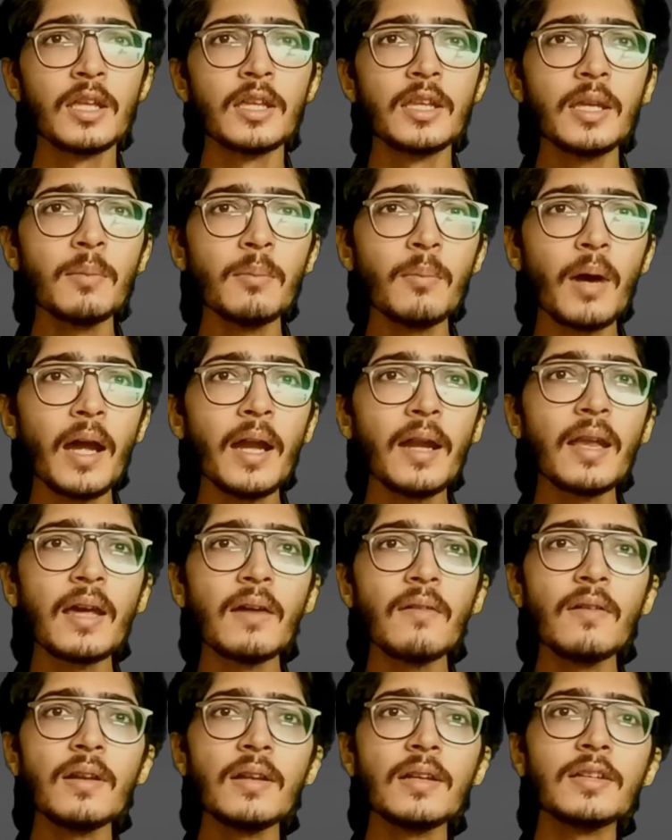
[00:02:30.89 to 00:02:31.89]
they might
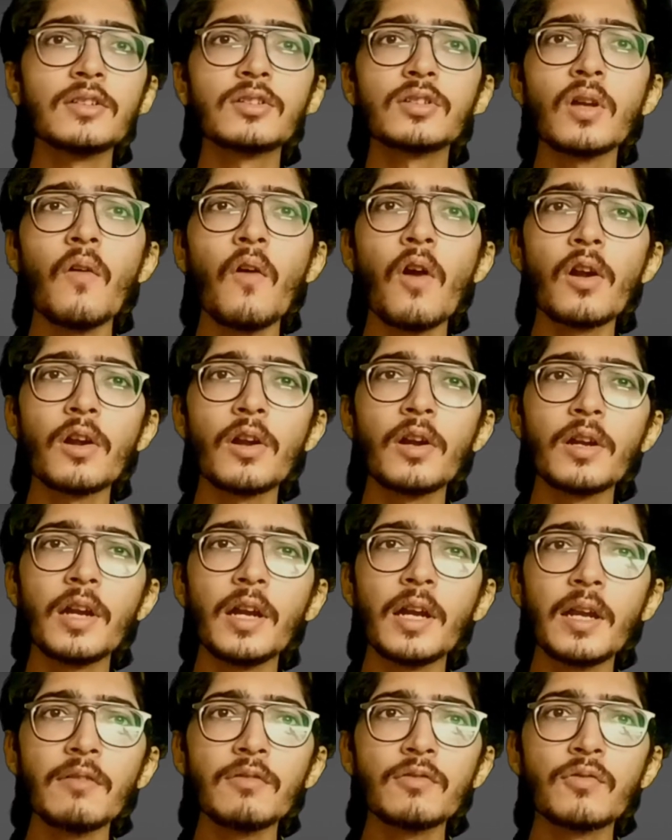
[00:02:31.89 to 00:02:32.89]
have a list of
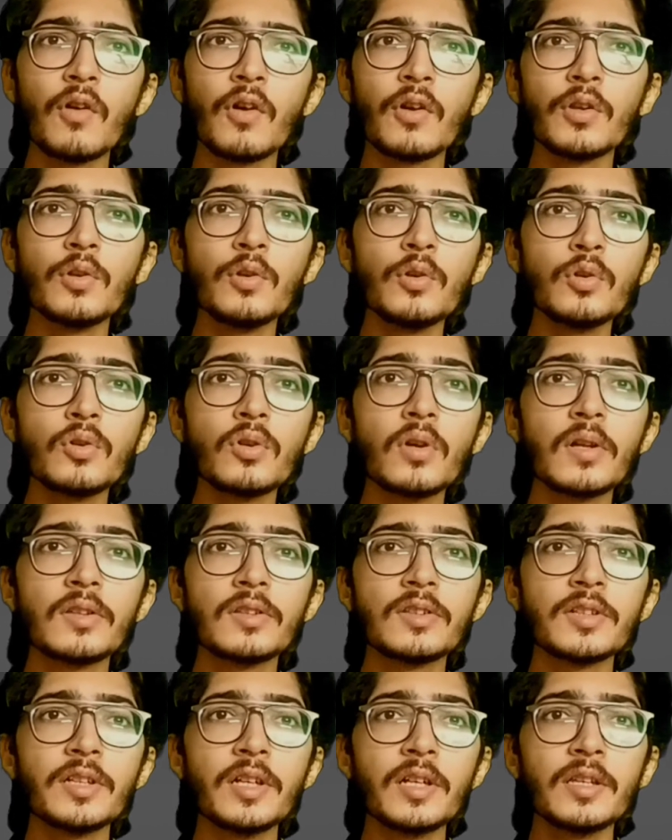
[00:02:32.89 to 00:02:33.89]
alternatives for you to
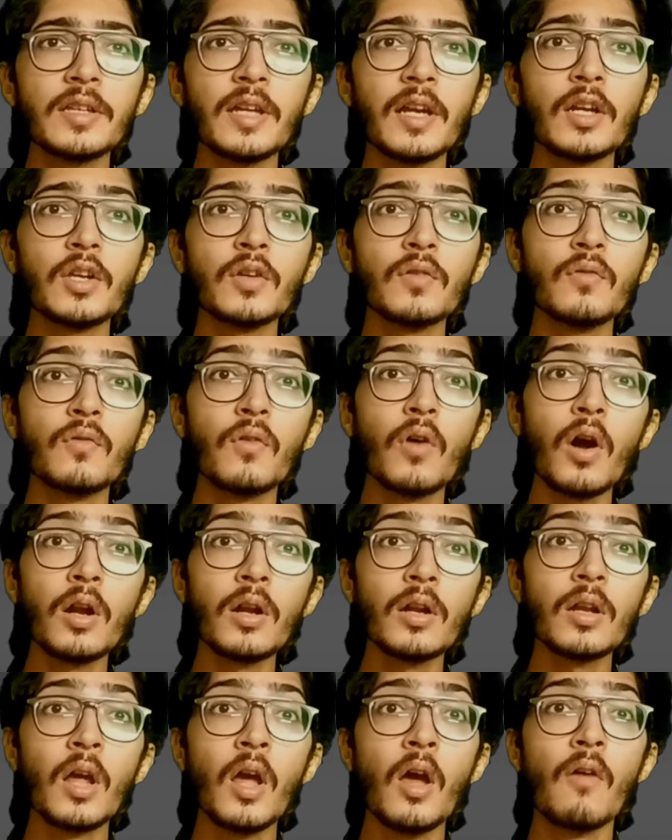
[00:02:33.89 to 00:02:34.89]
consider that you
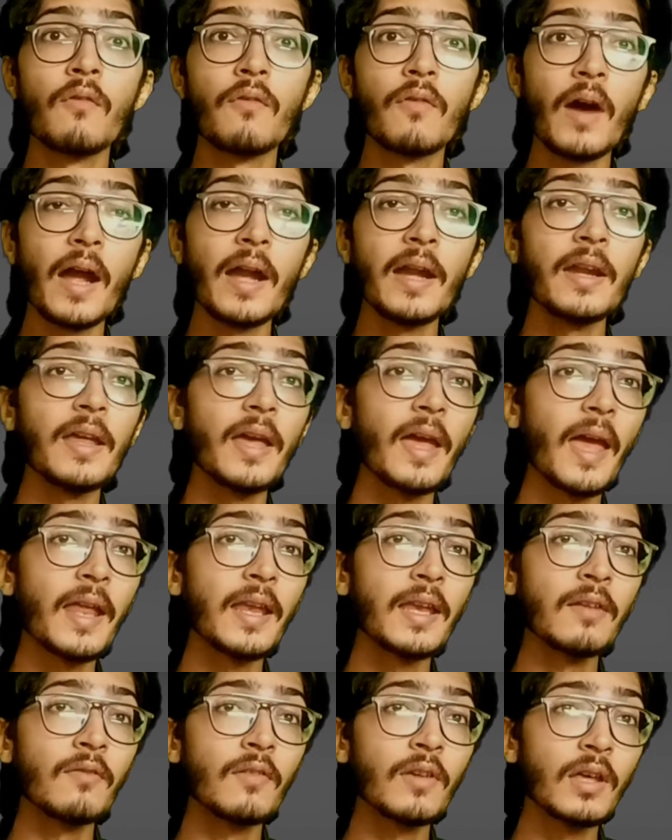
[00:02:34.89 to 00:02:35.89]
won't find
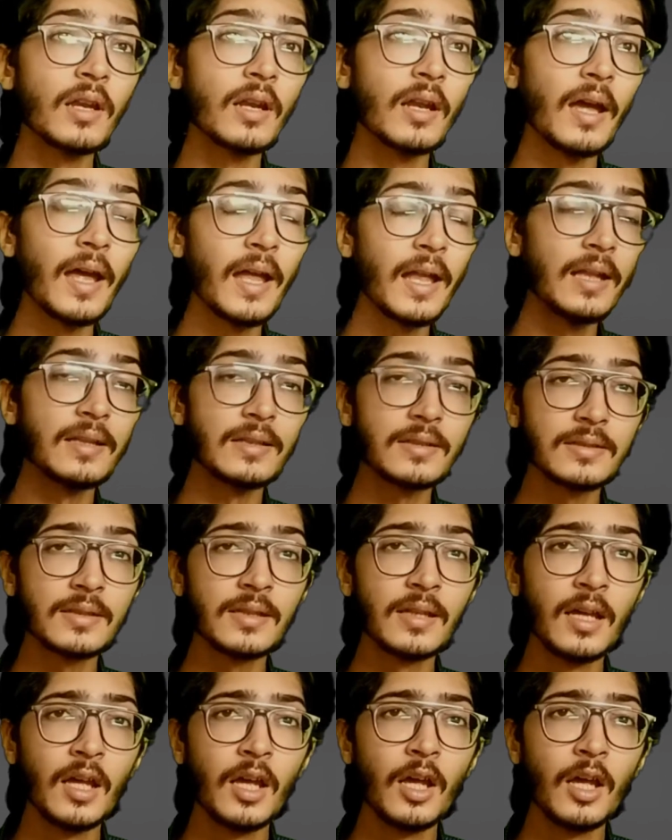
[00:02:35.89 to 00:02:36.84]
anywhere else.